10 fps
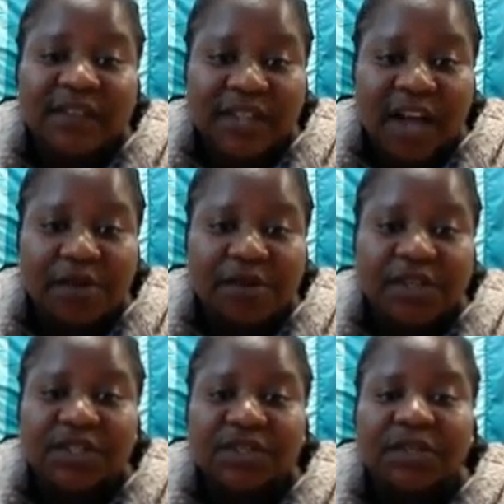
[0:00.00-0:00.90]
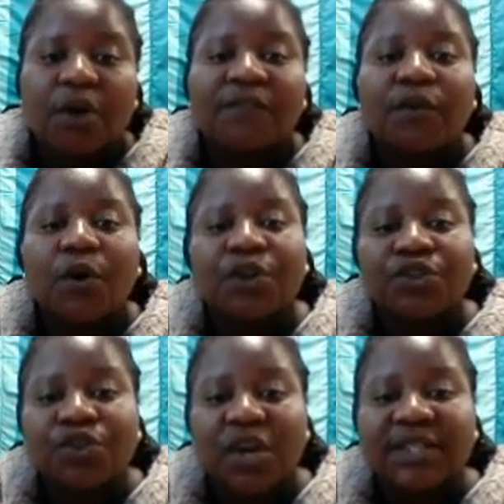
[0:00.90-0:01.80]
currents of
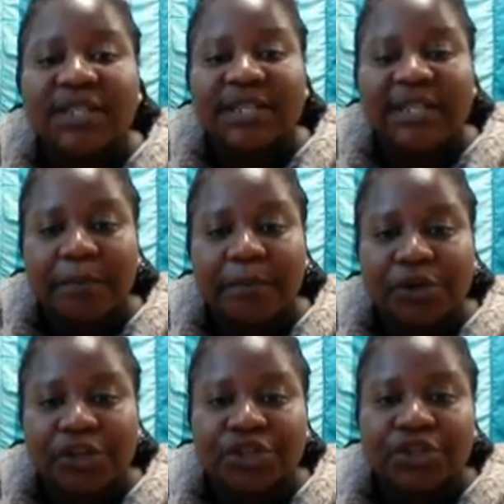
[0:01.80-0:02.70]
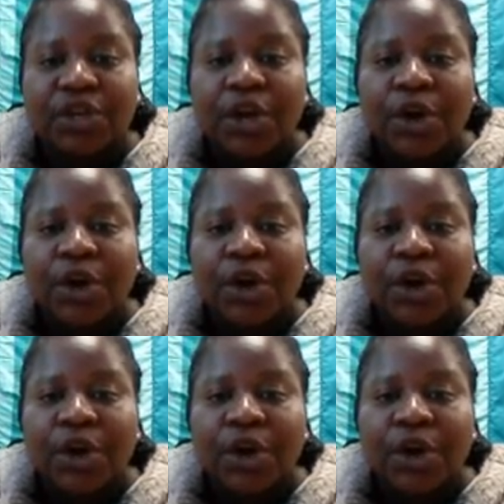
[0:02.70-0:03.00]
contrasting temperatures,